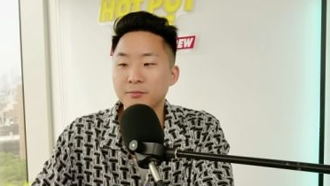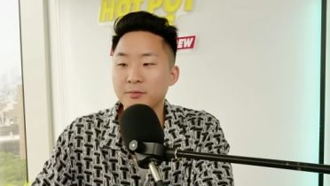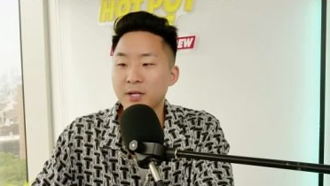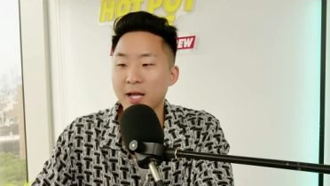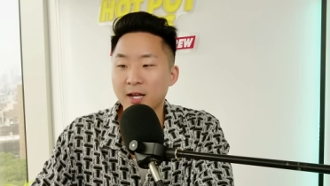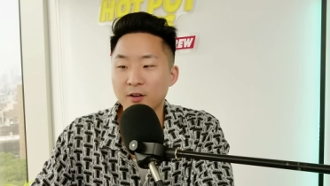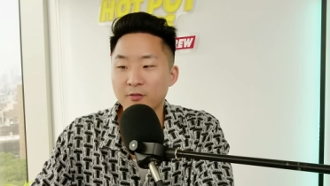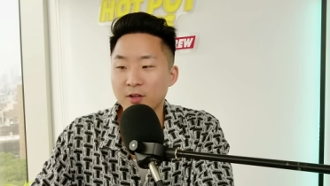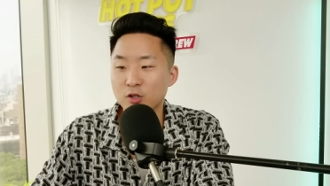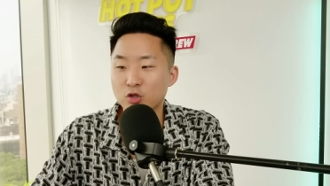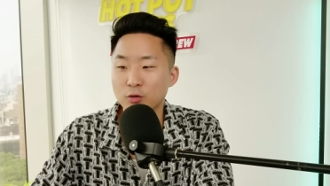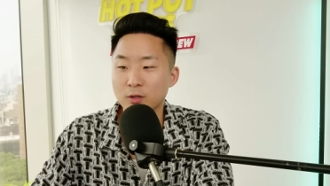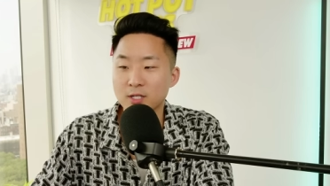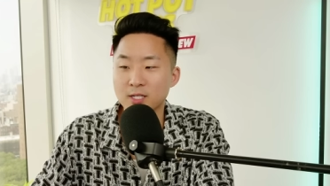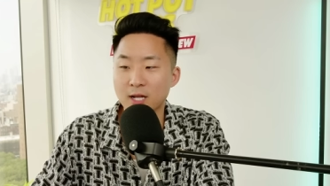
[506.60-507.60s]
negative
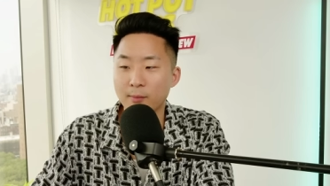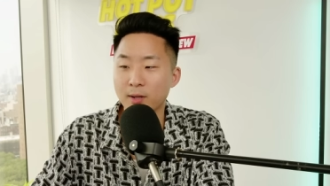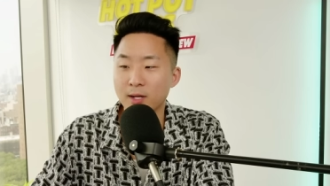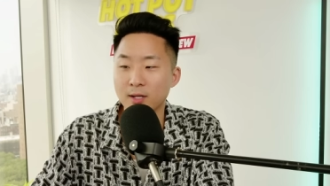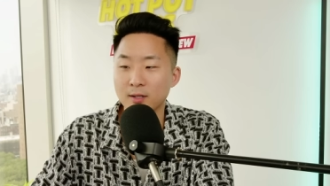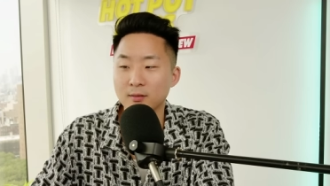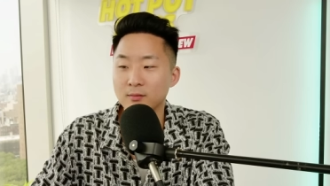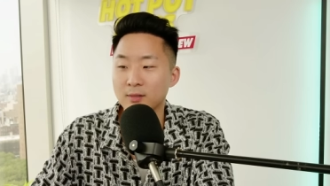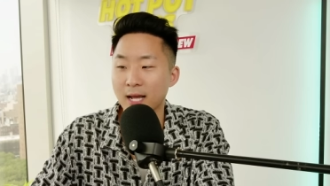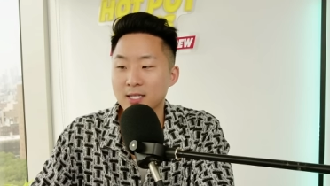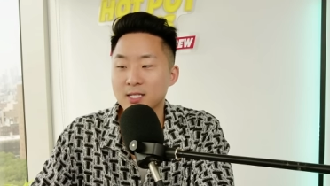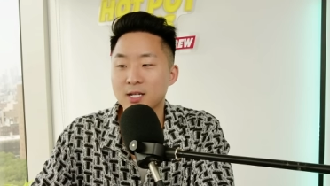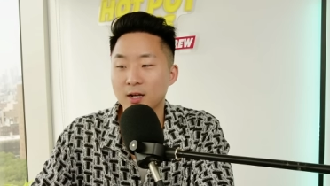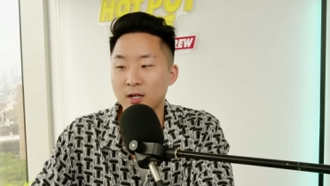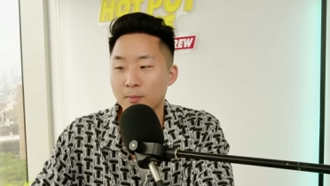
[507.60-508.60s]
interest, I mean,
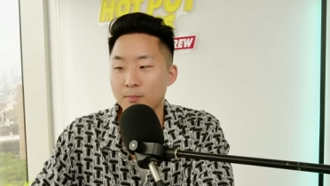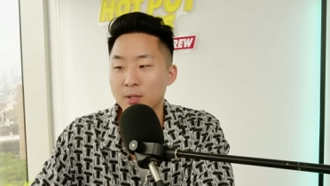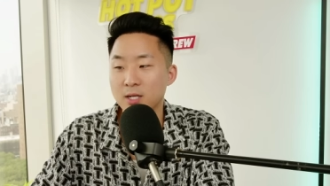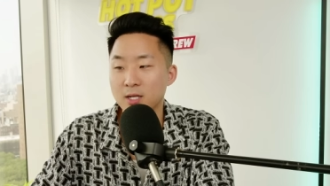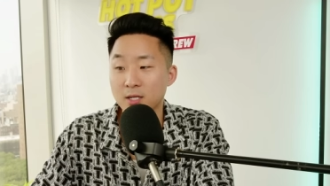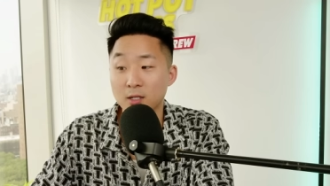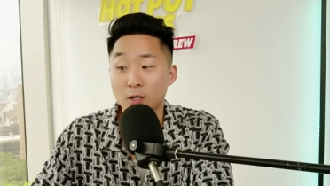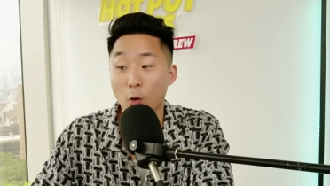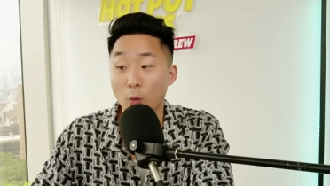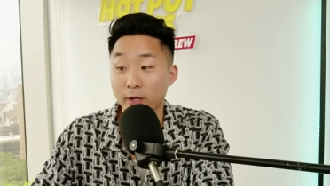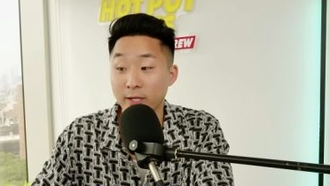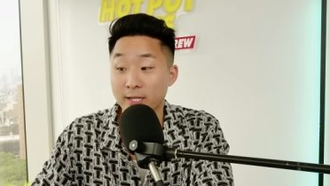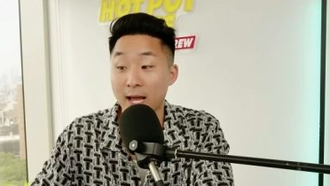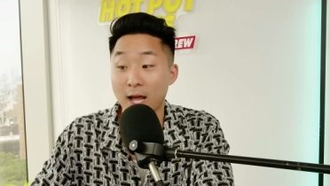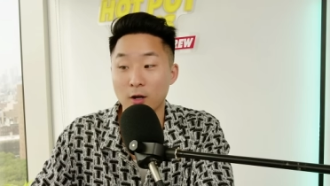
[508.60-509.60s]
that's going to be
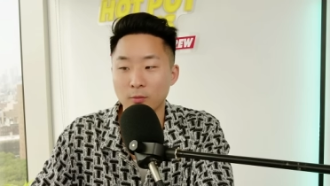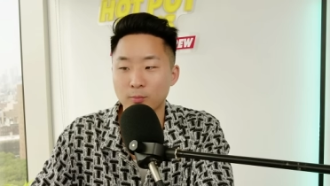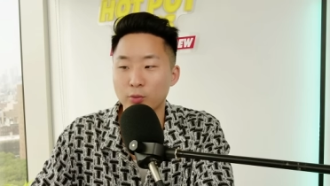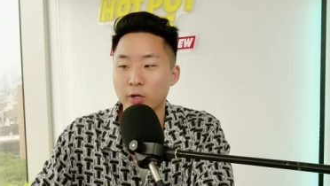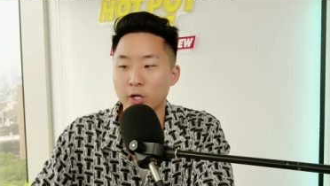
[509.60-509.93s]
going down pretty